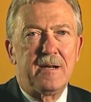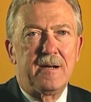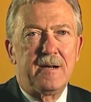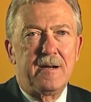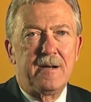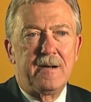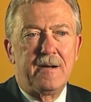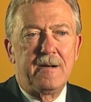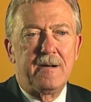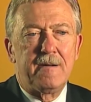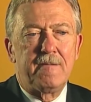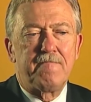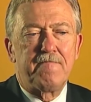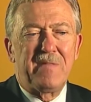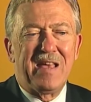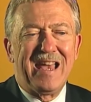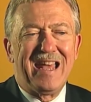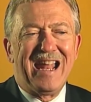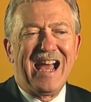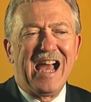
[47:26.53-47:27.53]
Um,
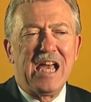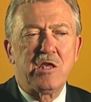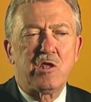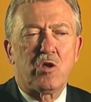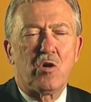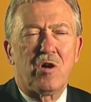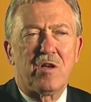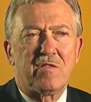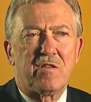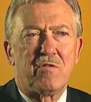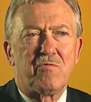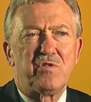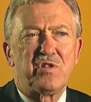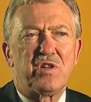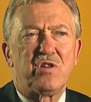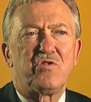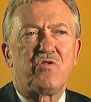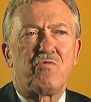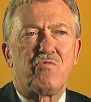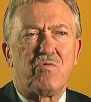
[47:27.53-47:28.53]
and I thought there was
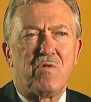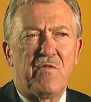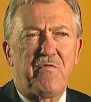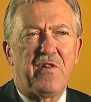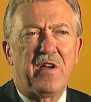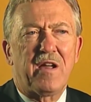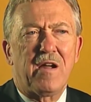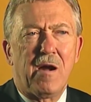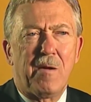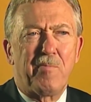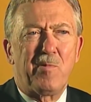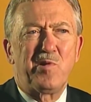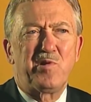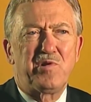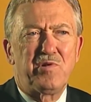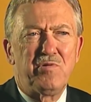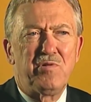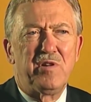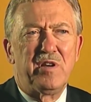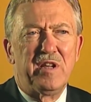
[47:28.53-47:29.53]
a terrific
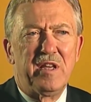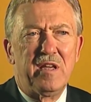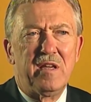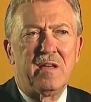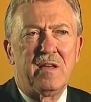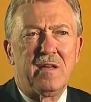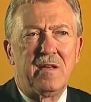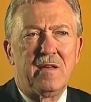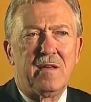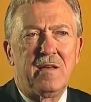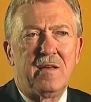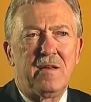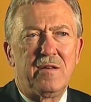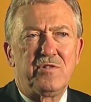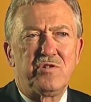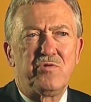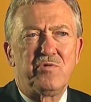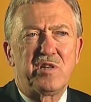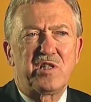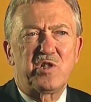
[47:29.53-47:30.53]
opportunity
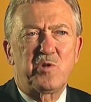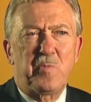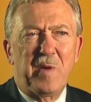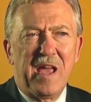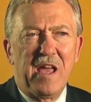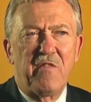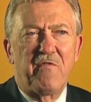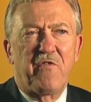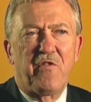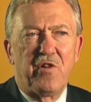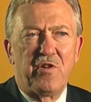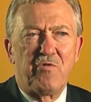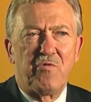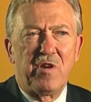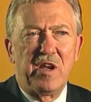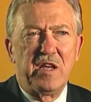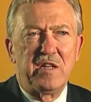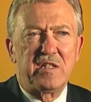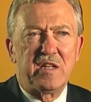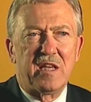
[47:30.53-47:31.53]
to expand
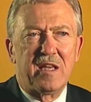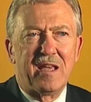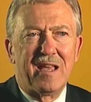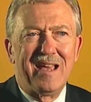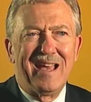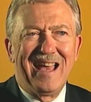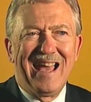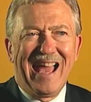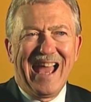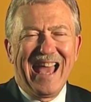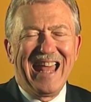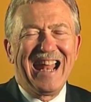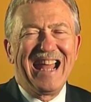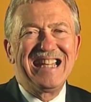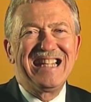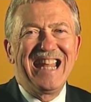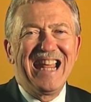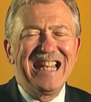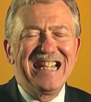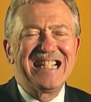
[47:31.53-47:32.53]
fundraising. And I
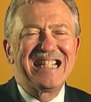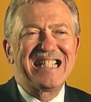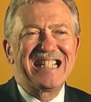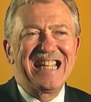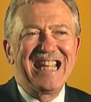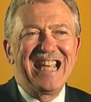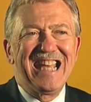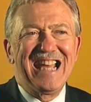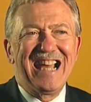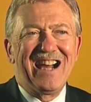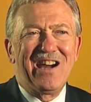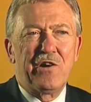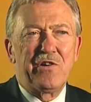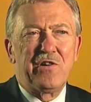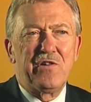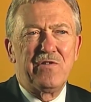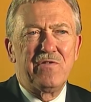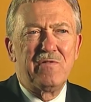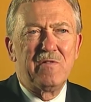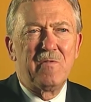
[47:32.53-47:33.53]
didn't see how
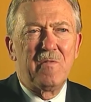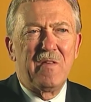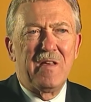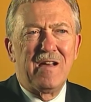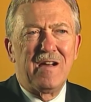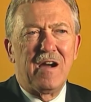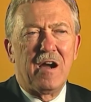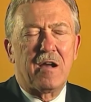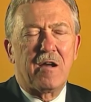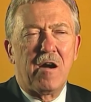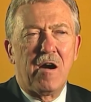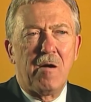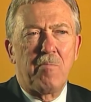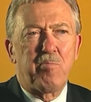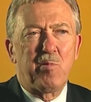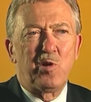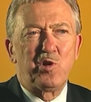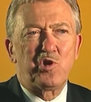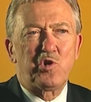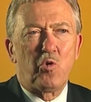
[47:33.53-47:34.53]
to
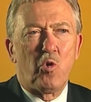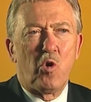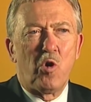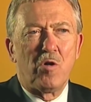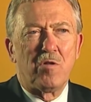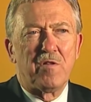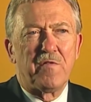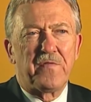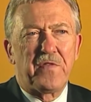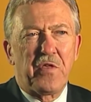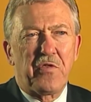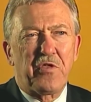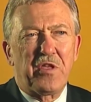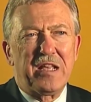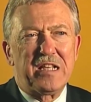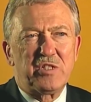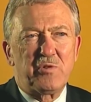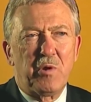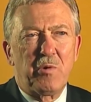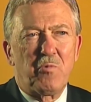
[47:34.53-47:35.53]
accomplish all of the
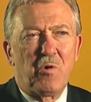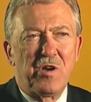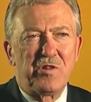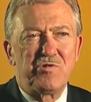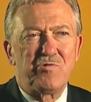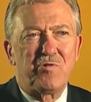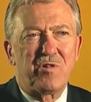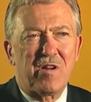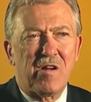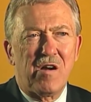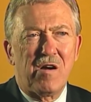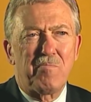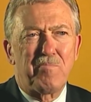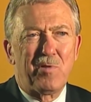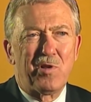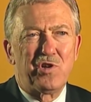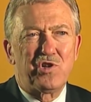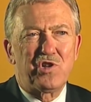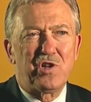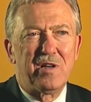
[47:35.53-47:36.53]
things we wanted to
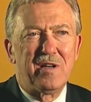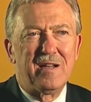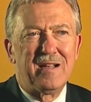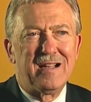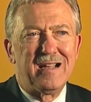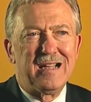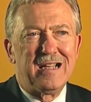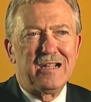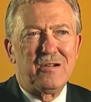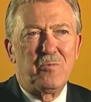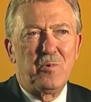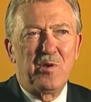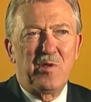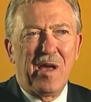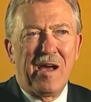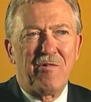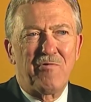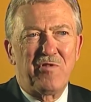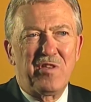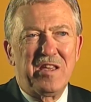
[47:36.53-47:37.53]
accomplish
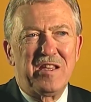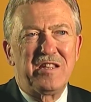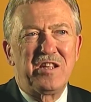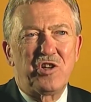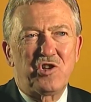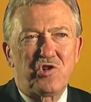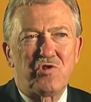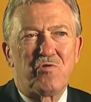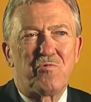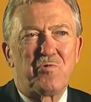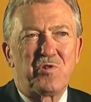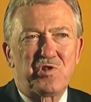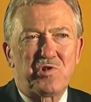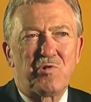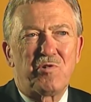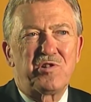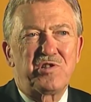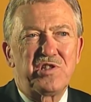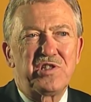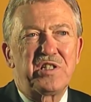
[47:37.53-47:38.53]
without the additional
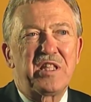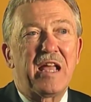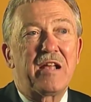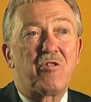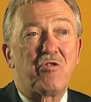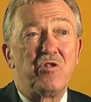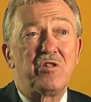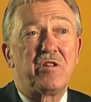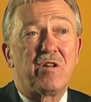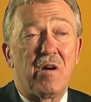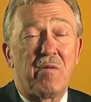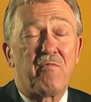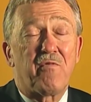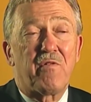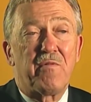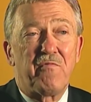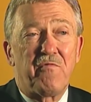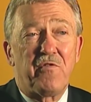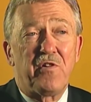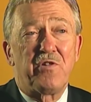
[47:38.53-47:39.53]
resources that could come
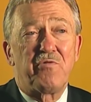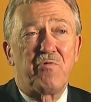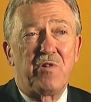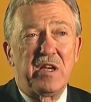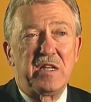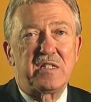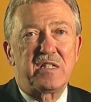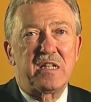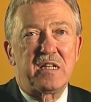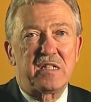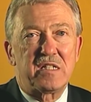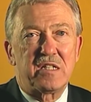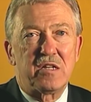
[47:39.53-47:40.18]
from fundraising.